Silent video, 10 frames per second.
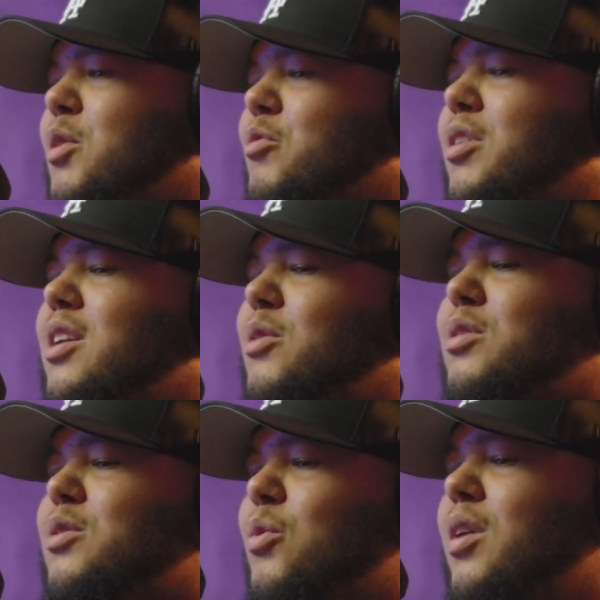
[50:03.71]
but really it
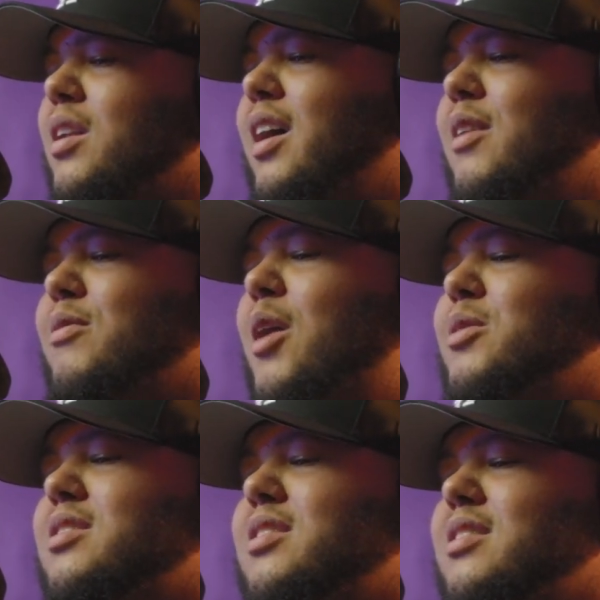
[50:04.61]
was the one life. I
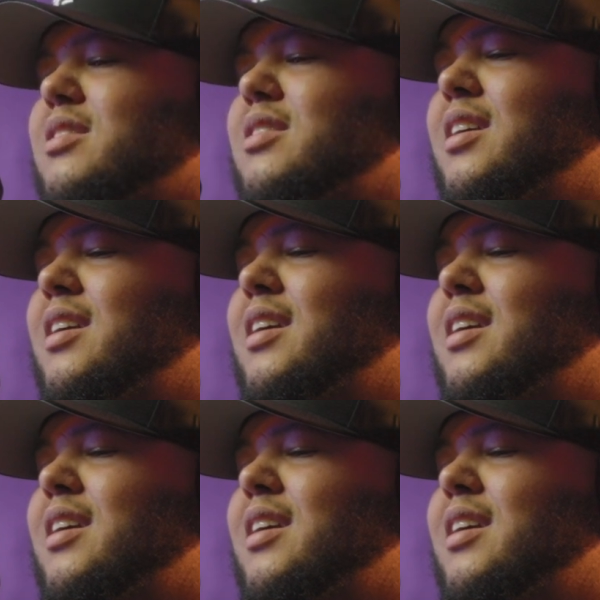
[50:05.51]
was just